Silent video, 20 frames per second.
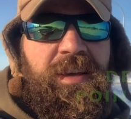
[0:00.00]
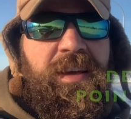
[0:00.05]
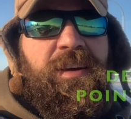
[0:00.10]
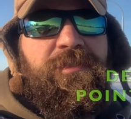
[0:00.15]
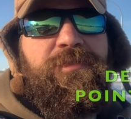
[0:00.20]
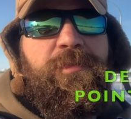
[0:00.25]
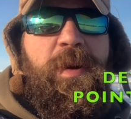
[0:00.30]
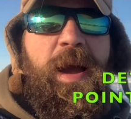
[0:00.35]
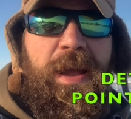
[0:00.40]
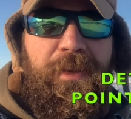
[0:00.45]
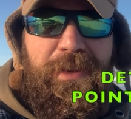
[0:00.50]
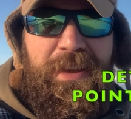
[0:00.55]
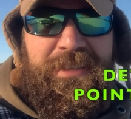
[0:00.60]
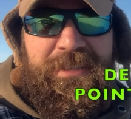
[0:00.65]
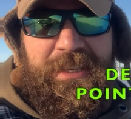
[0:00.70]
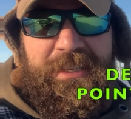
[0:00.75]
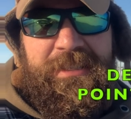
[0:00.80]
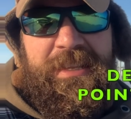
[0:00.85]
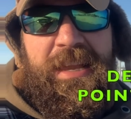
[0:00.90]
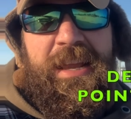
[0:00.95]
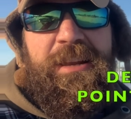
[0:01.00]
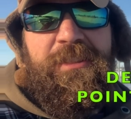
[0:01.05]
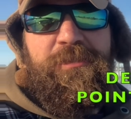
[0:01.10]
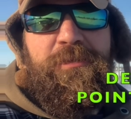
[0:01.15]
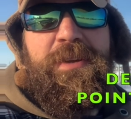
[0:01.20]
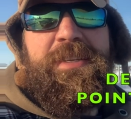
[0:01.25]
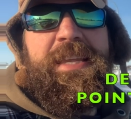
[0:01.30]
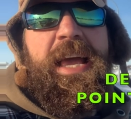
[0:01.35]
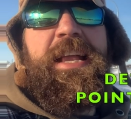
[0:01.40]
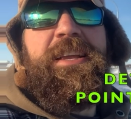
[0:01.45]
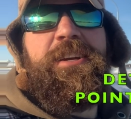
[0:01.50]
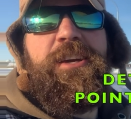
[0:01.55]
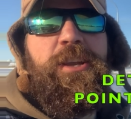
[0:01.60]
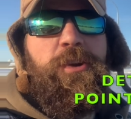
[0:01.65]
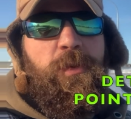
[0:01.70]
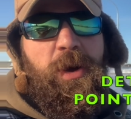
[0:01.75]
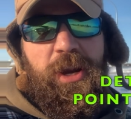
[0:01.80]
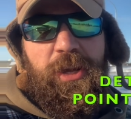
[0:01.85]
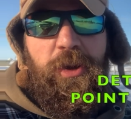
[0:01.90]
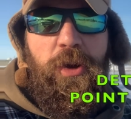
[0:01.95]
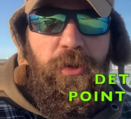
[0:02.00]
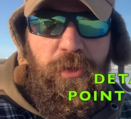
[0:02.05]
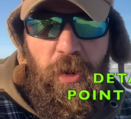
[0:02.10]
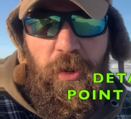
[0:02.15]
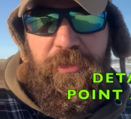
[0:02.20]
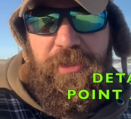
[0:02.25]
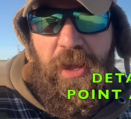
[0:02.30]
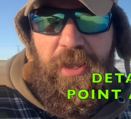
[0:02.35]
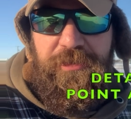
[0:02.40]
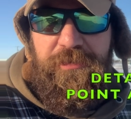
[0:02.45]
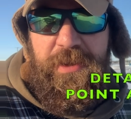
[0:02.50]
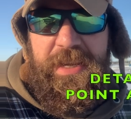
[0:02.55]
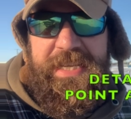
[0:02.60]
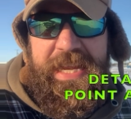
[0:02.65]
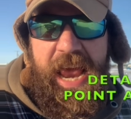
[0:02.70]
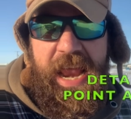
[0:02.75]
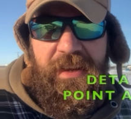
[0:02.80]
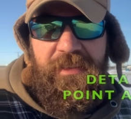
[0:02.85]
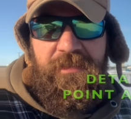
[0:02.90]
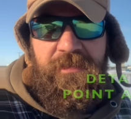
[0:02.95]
From Highway 16 to 310, you're going to want to go north on 310.